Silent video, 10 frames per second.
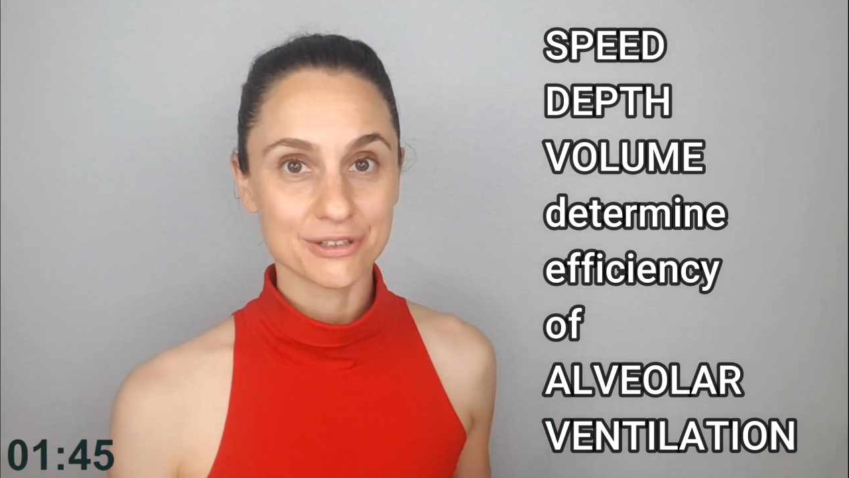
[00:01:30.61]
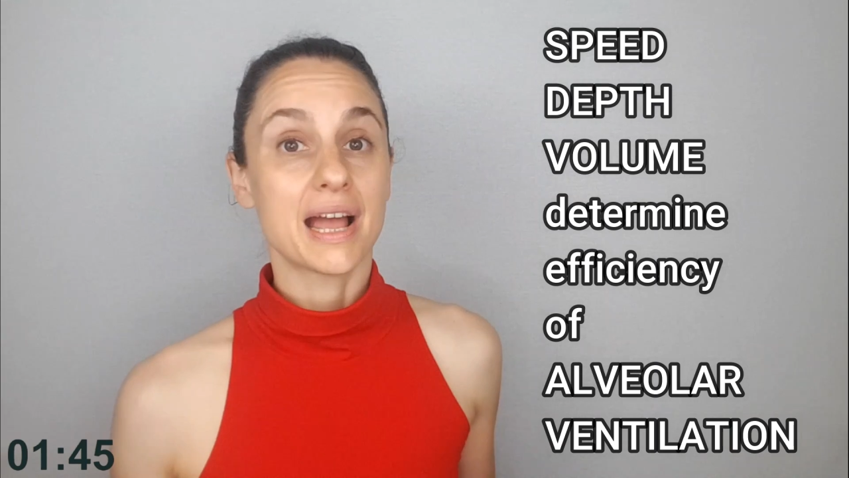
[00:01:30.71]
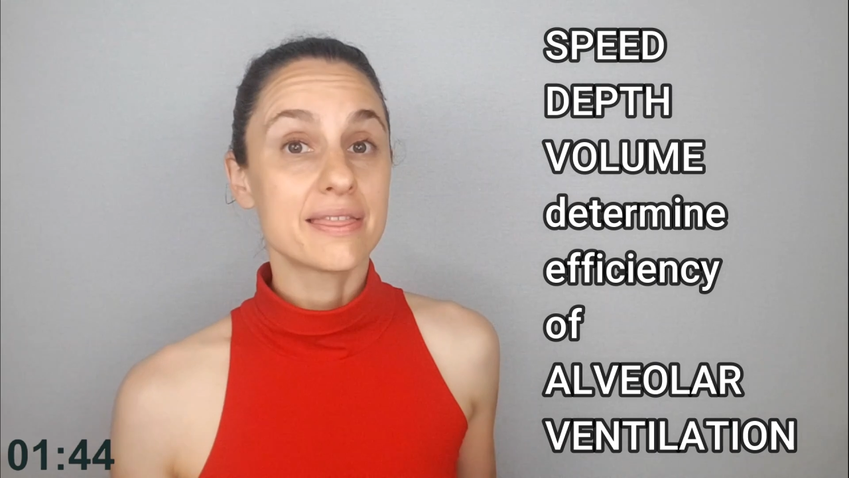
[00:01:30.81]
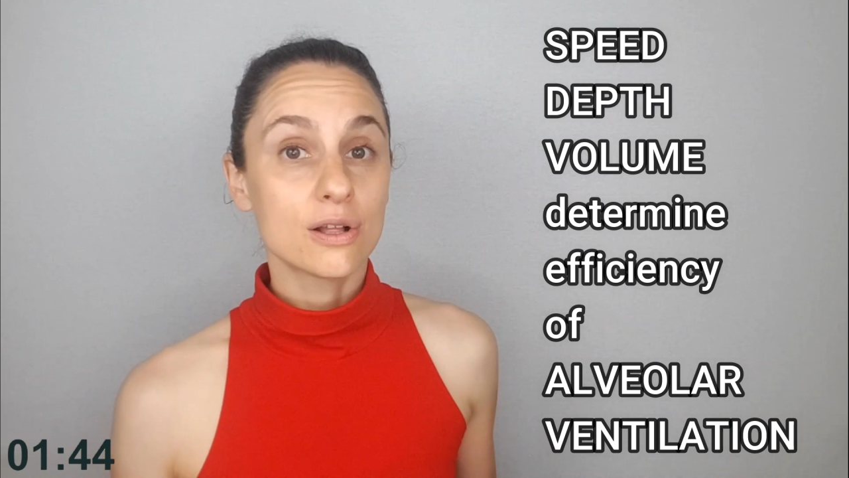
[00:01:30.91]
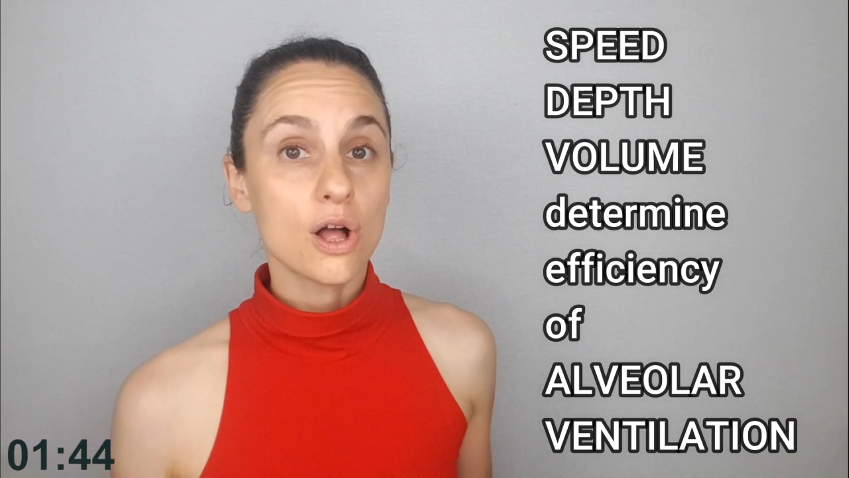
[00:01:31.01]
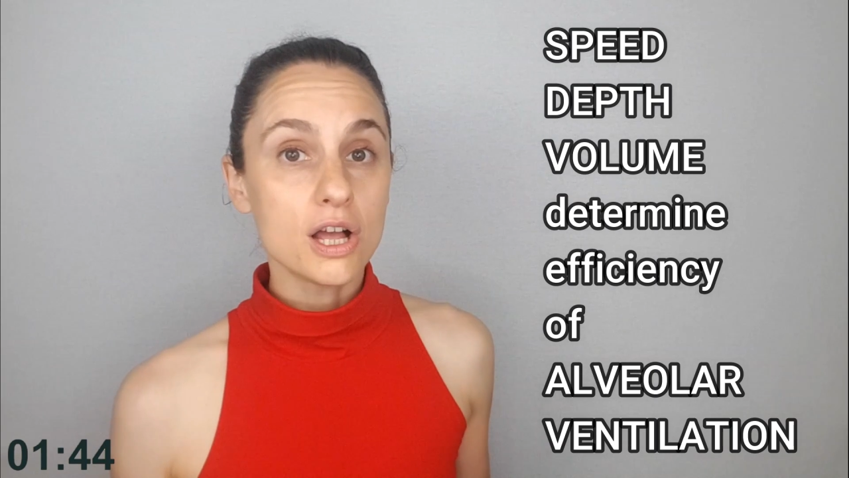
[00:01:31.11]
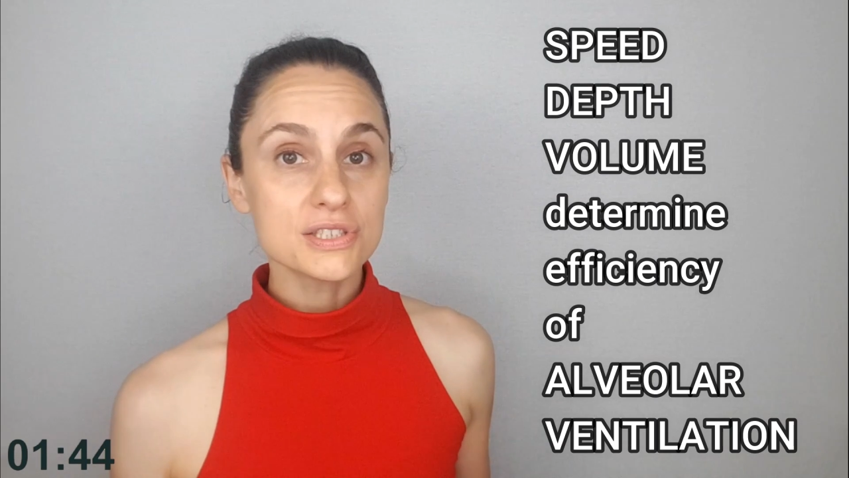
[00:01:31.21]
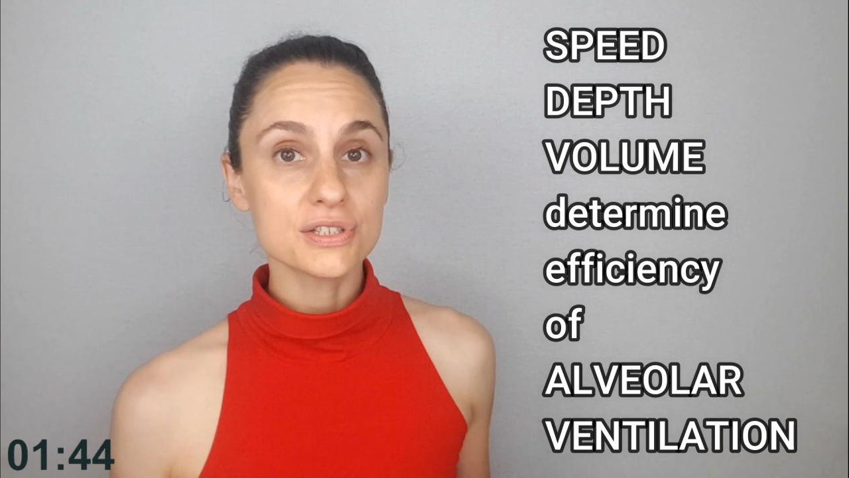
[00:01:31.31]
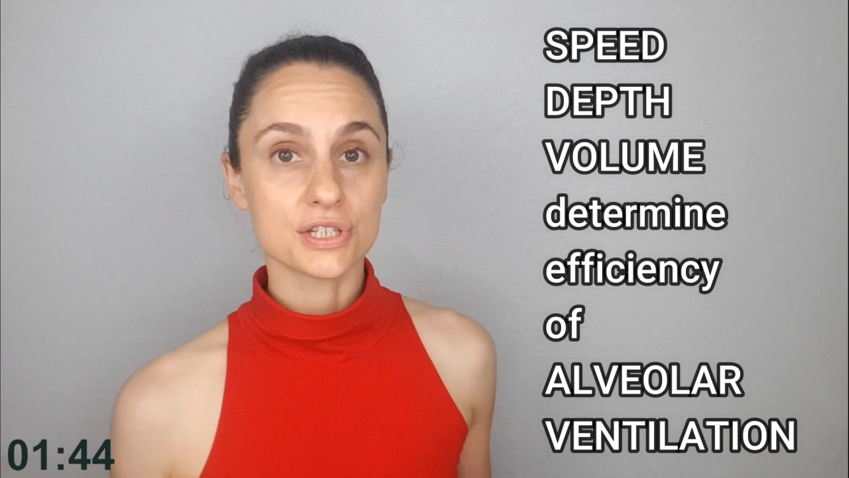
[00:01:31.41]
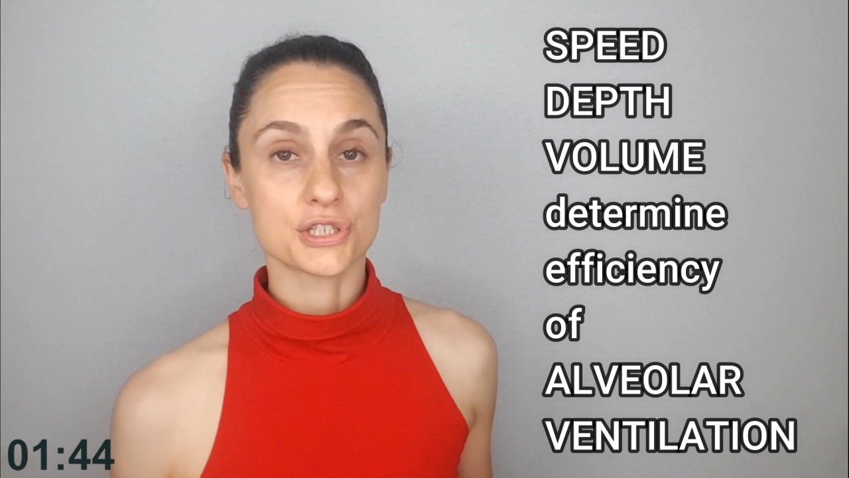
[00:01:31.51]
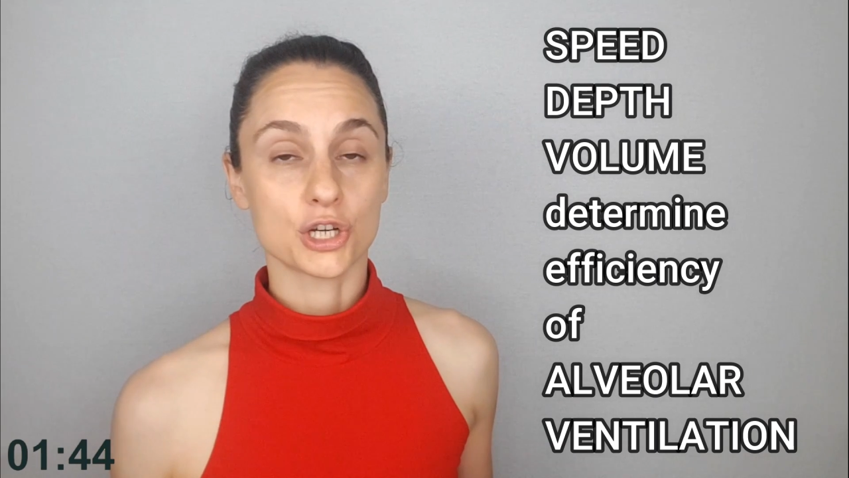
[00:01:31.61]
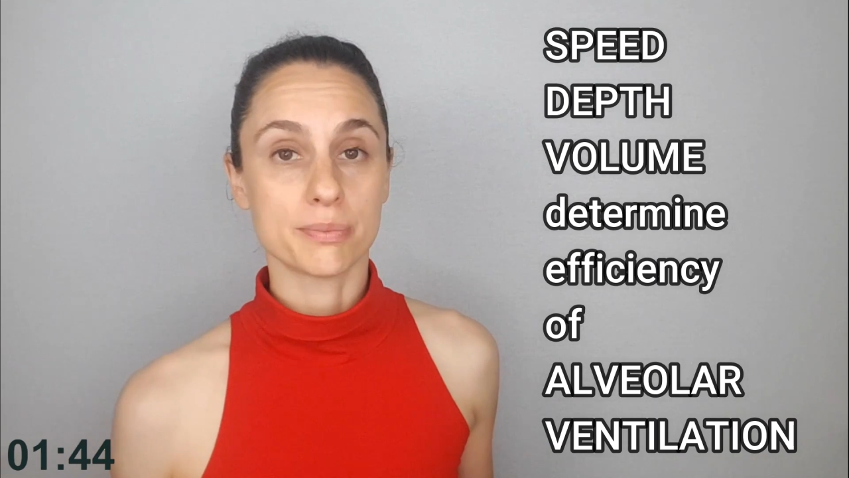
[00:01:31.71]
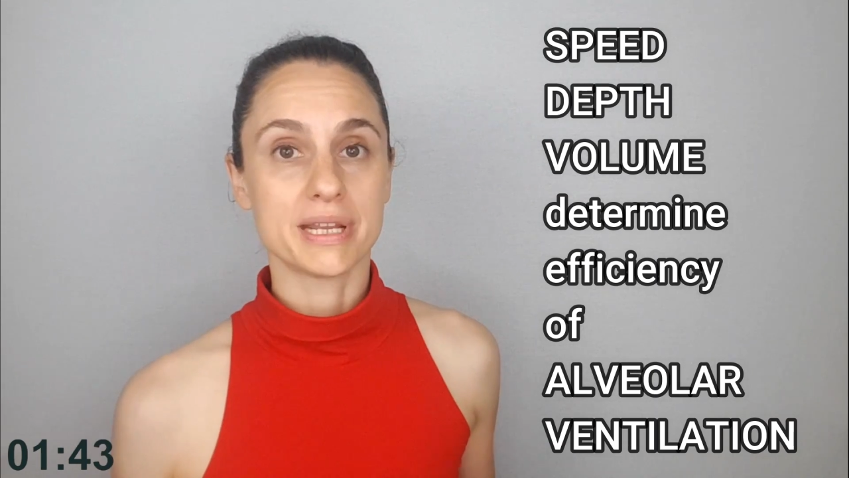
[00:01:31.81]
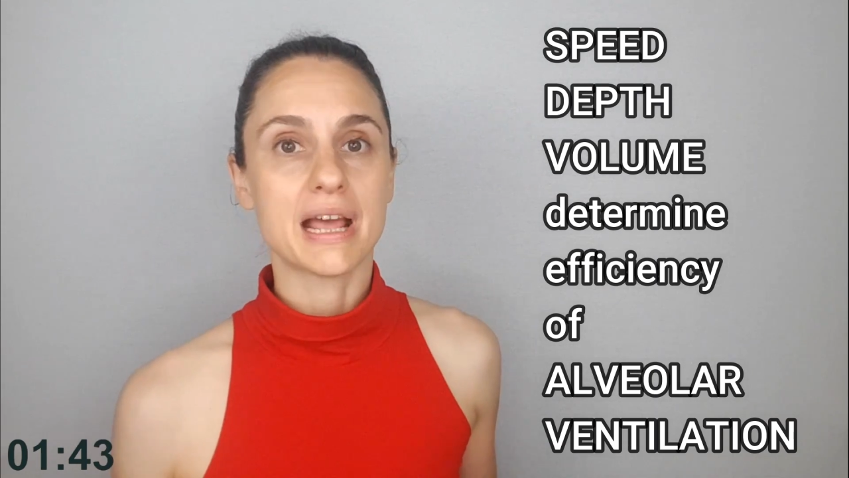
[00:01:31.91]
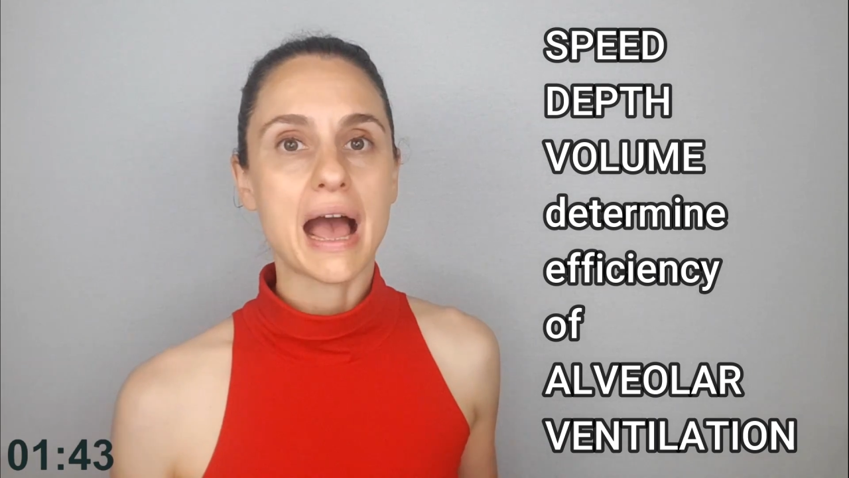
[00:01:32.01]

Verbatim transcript: And they'll also determine